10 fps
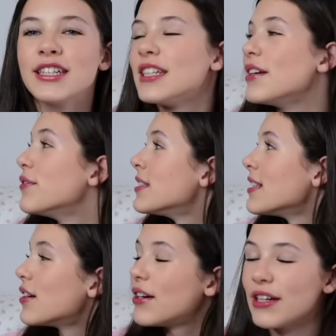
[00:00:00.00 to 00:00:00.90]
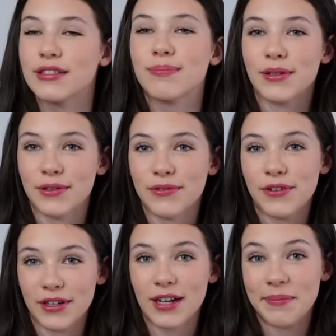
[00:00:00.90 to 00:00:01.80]
She was in the hospital
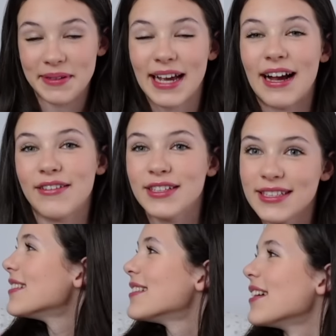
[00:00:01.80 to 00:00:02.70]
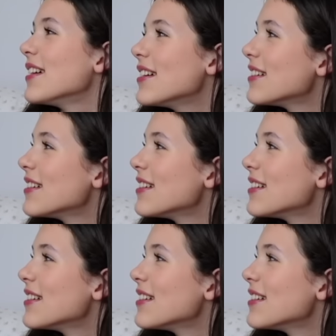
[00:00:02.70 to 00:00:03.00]
for a couple of hours, so